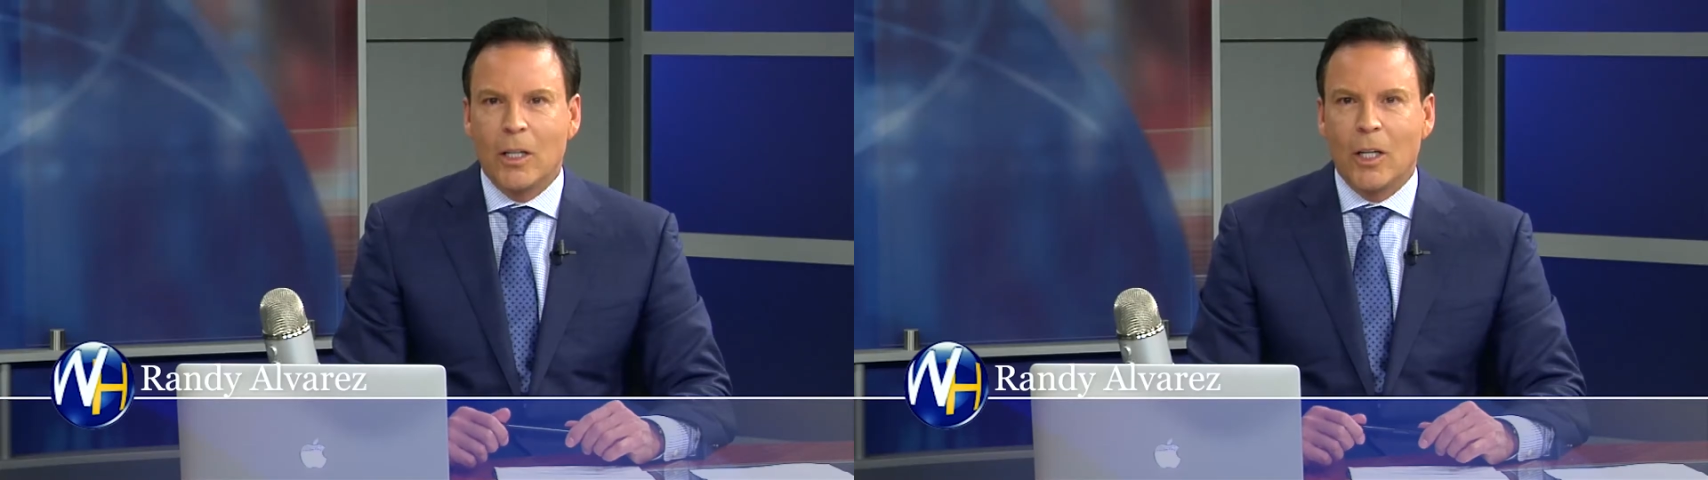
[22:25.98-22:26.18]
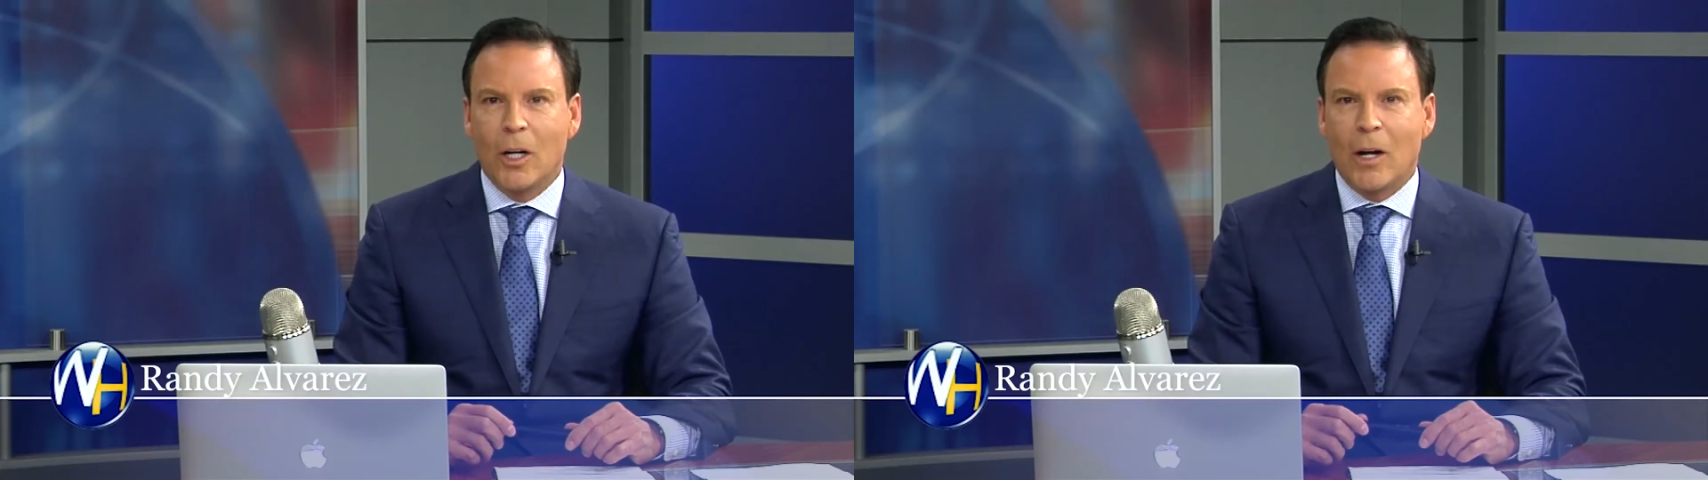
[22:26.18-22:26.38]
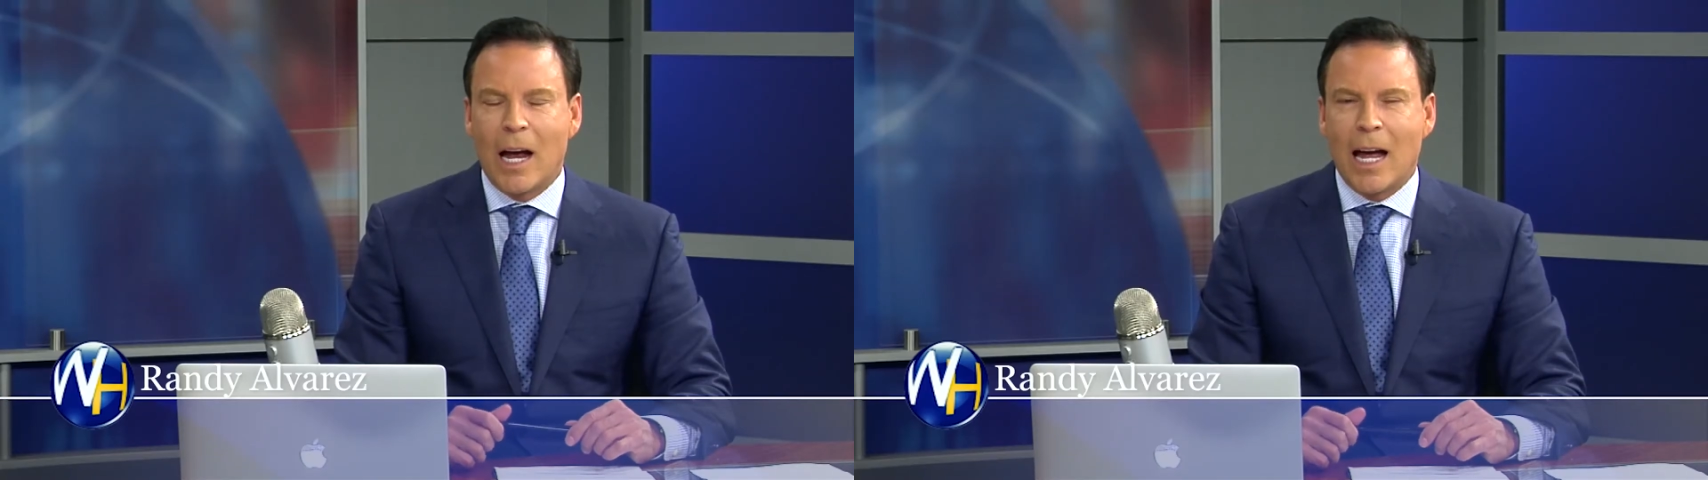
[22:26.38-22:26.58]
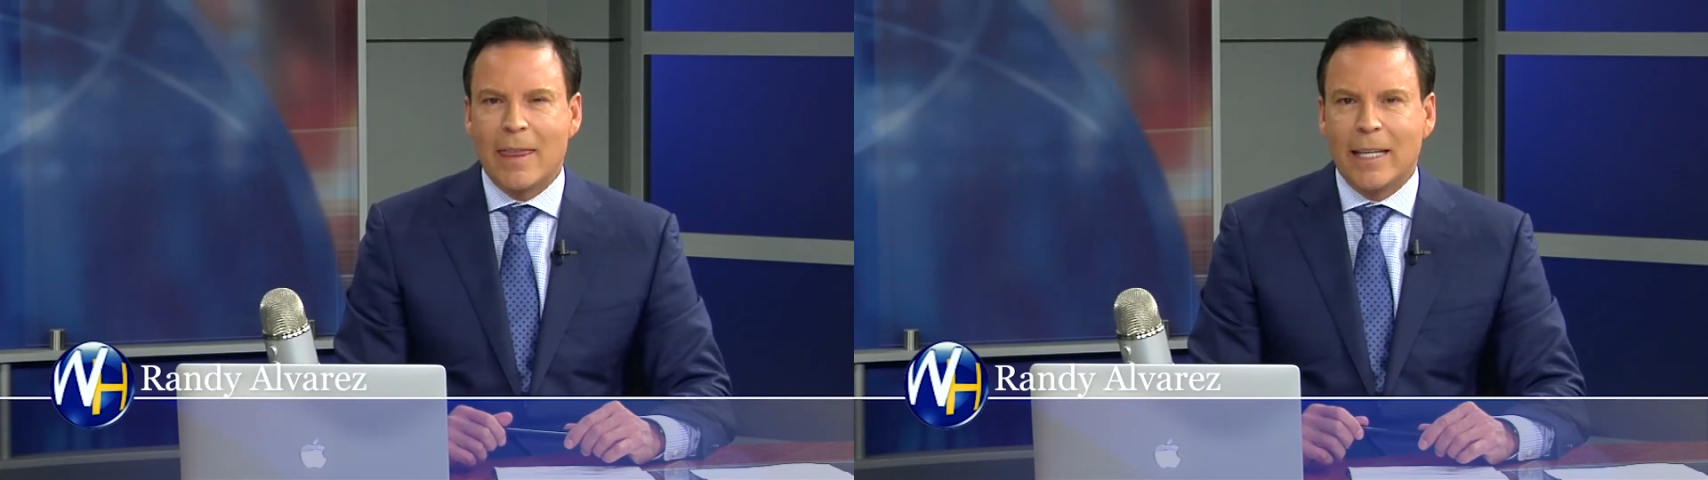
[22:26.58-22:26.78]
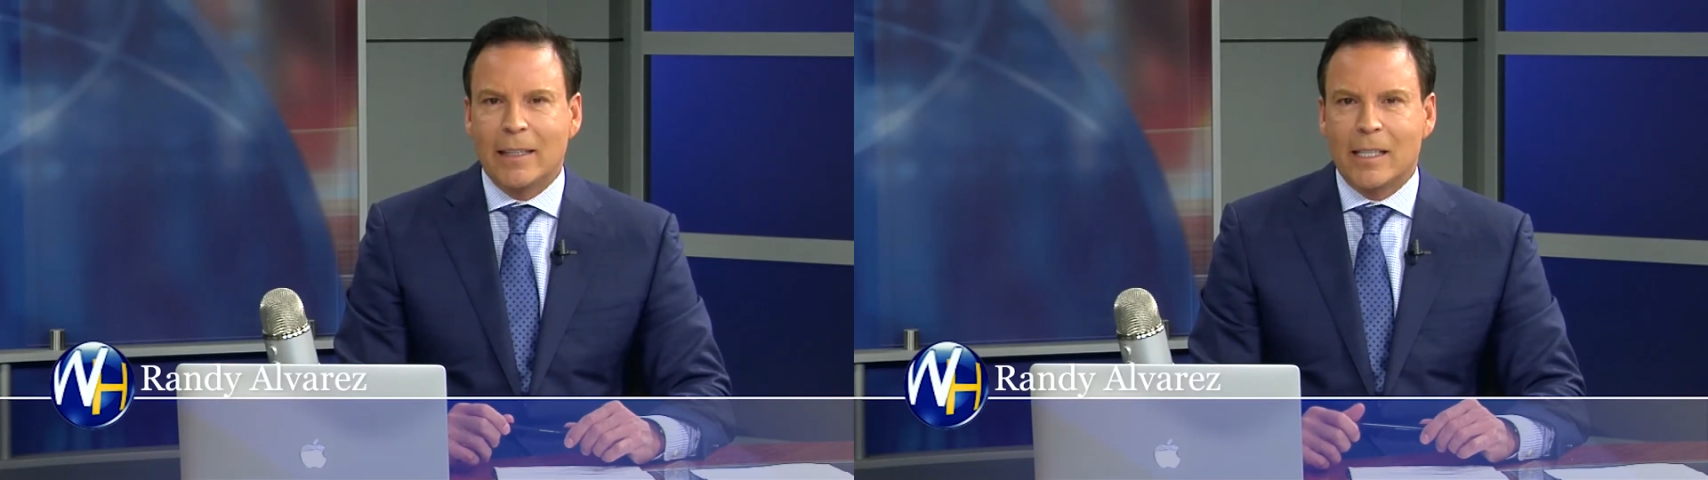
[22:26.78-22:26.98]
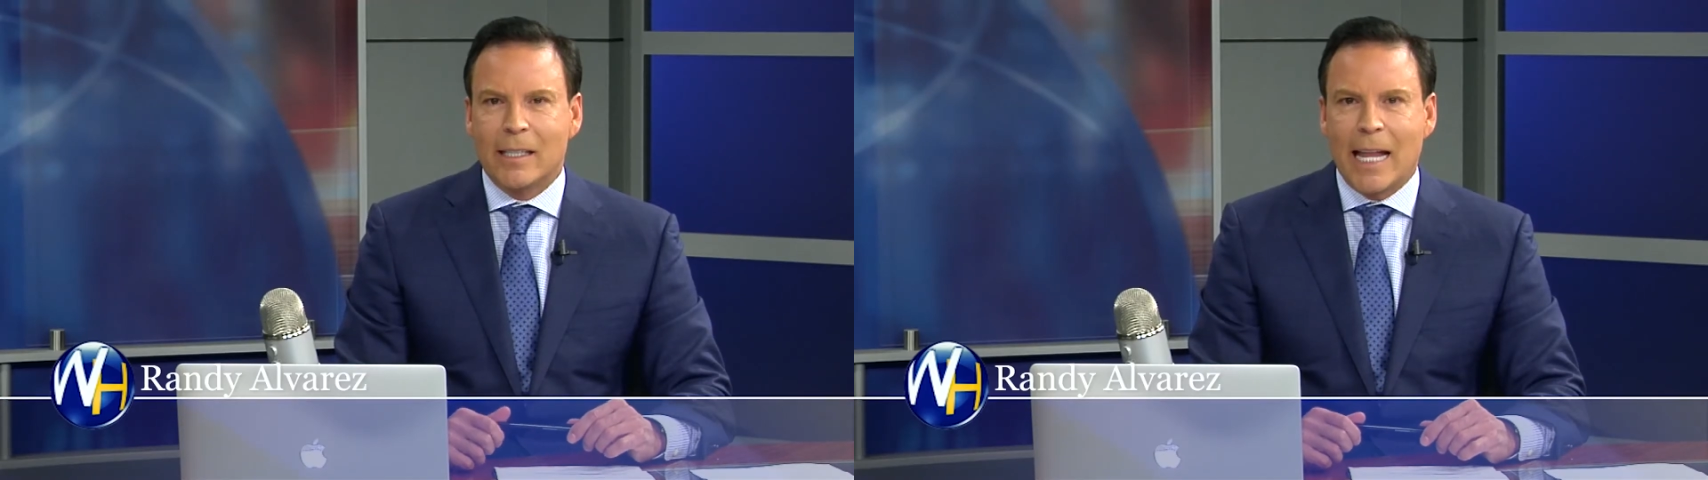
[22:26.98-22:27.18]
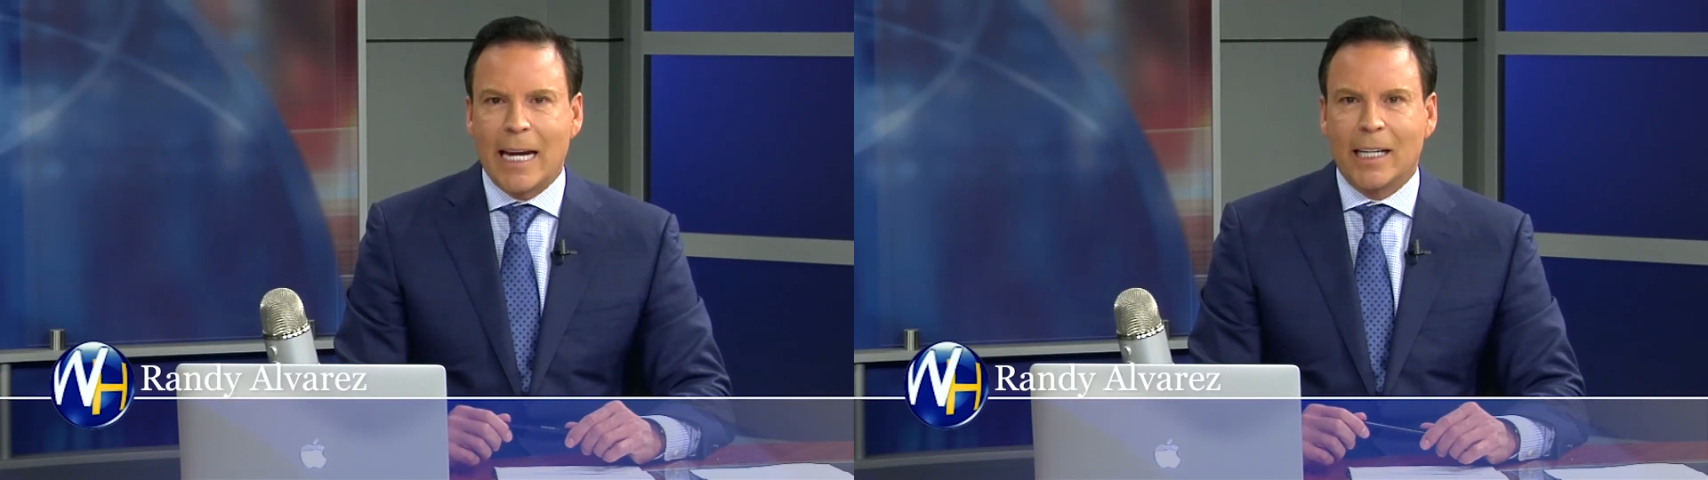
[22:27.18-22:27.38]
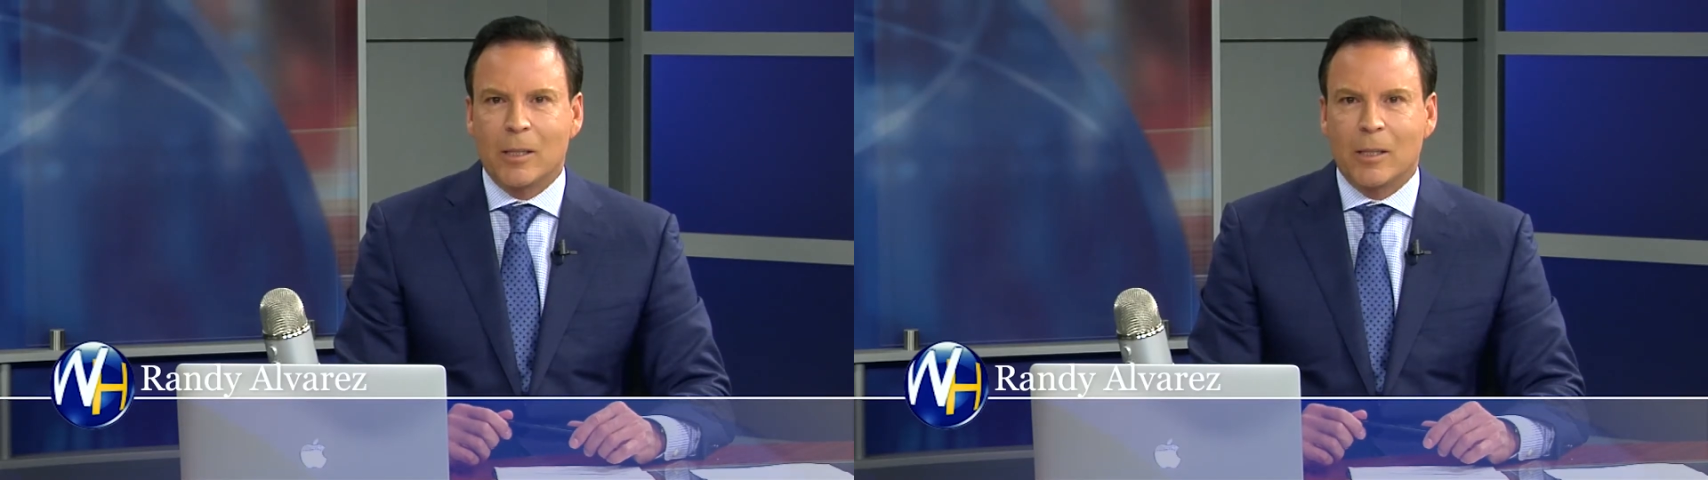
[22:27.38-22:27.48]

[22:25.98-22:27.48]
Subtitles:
I think the slang